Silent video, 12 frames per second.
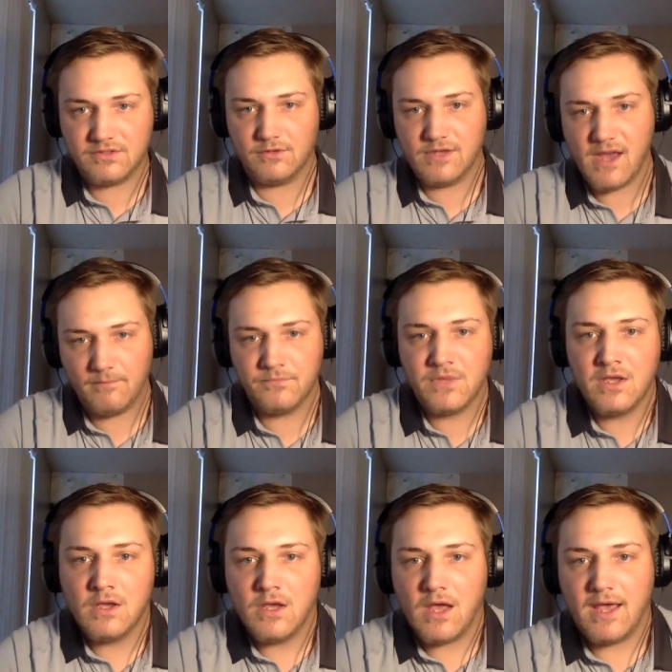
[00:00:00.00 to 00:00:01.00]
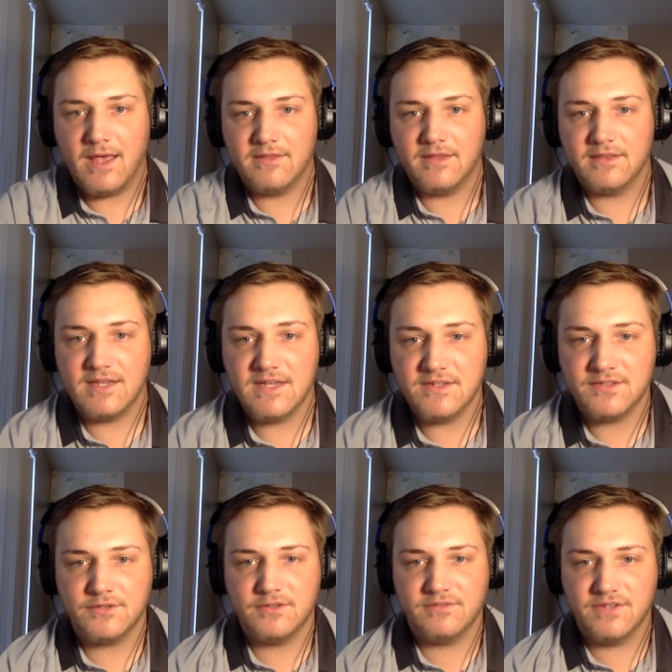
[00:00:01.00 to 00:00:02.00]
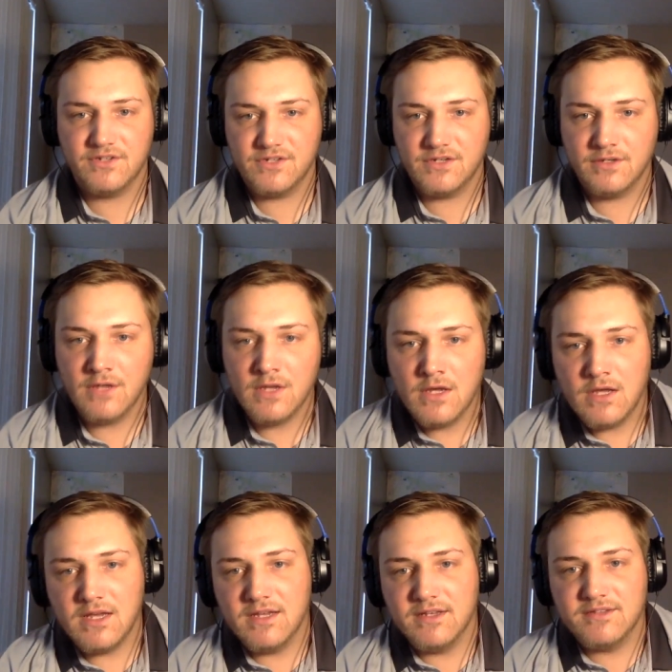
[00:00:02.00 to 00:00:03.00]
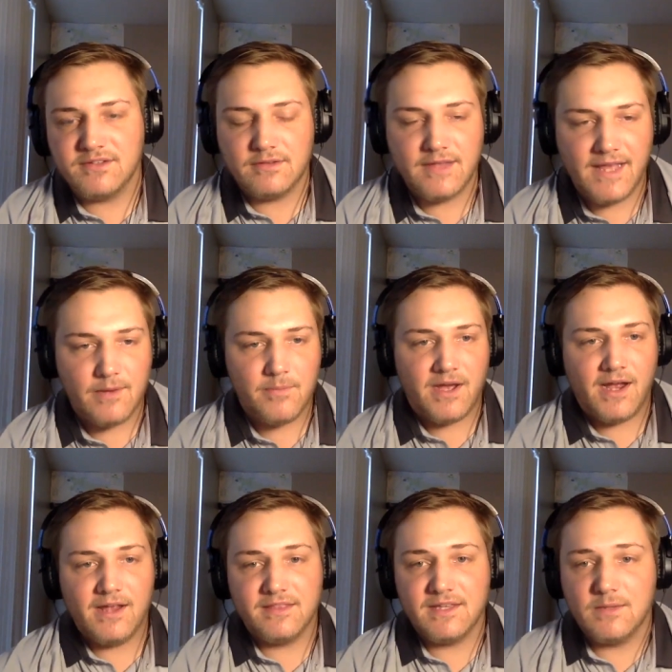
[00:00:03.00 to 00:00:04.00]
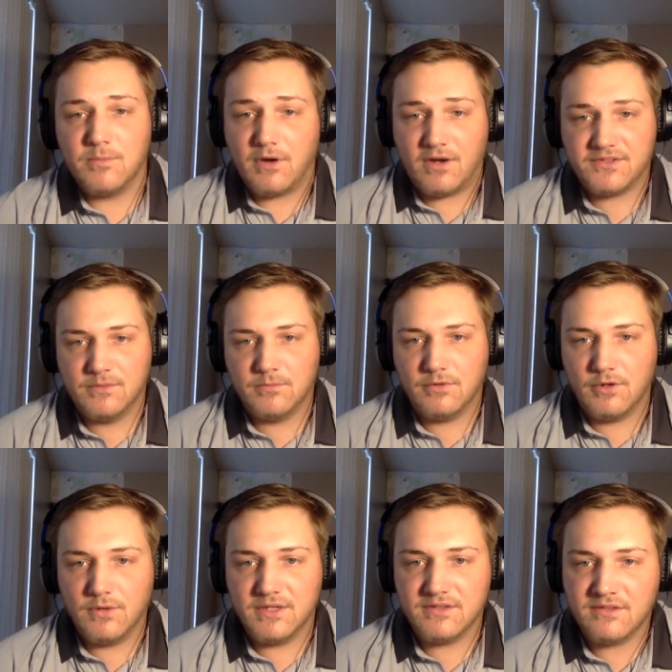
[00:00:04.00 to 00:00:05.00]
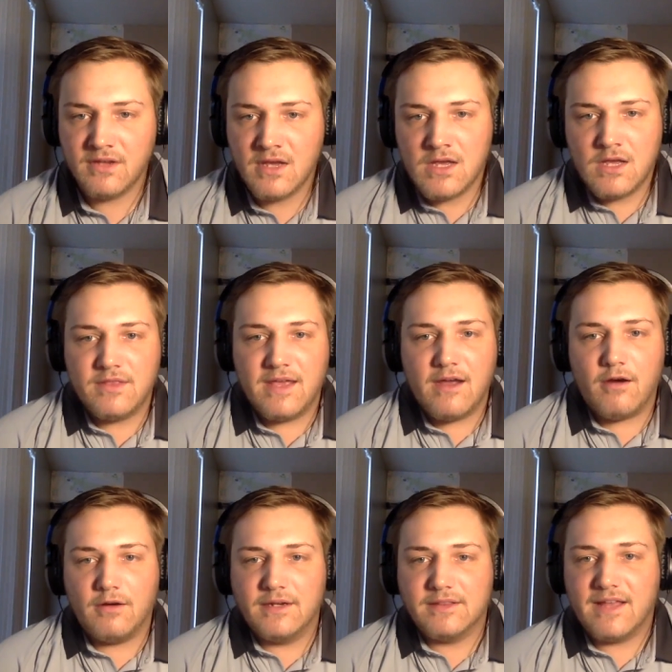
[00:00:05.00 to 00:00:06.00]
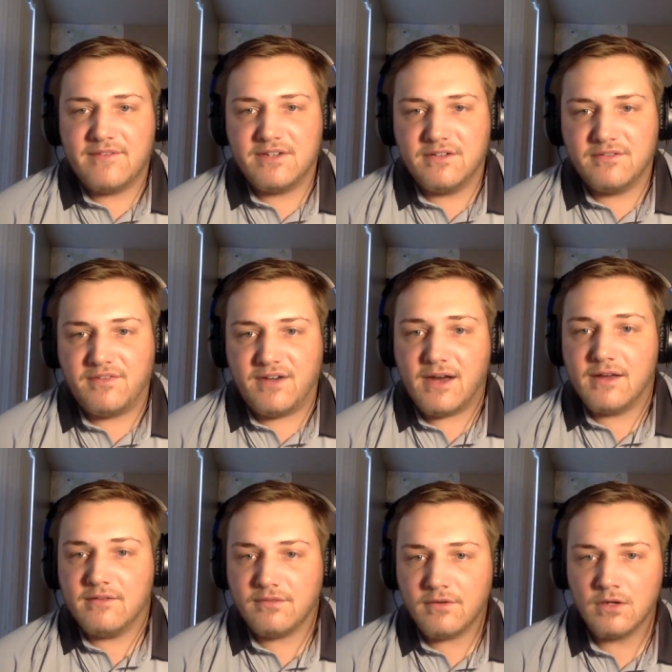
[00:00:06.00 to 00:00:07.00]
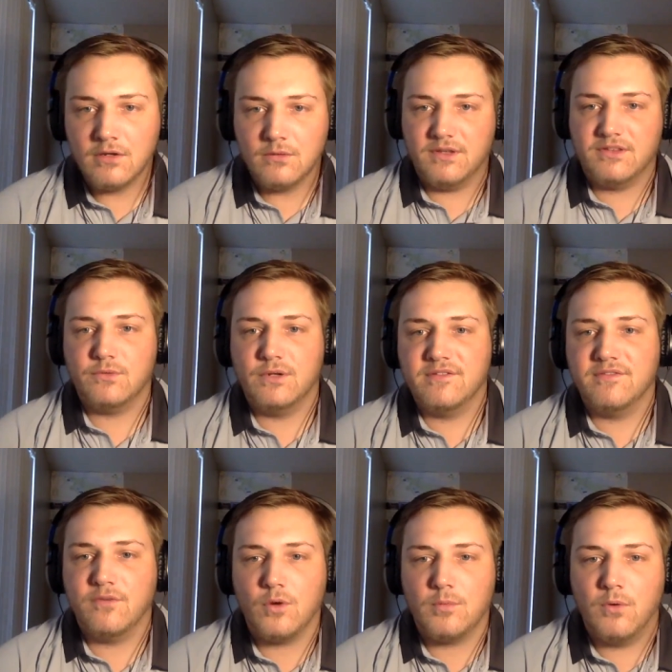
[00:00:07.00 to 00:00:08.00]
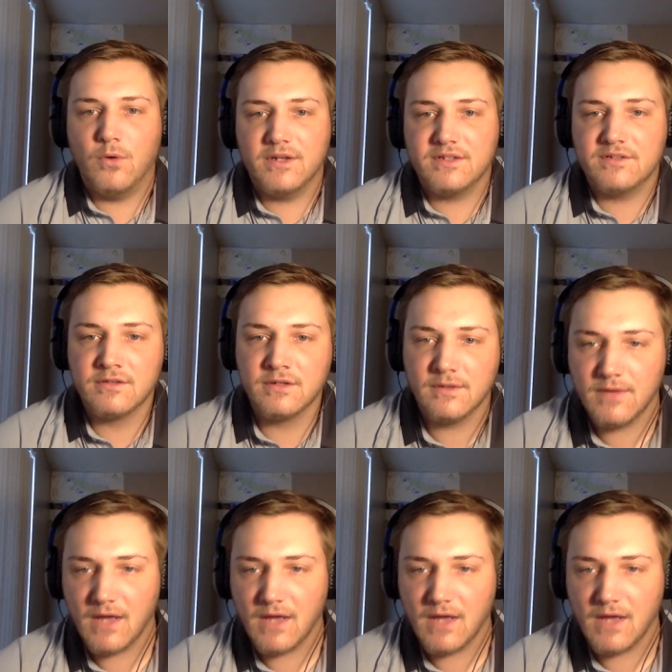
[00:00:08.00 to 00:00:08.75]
yeah. And then the Eastern Division is led by the Boston Bruins. They are 11-5 with 24 points.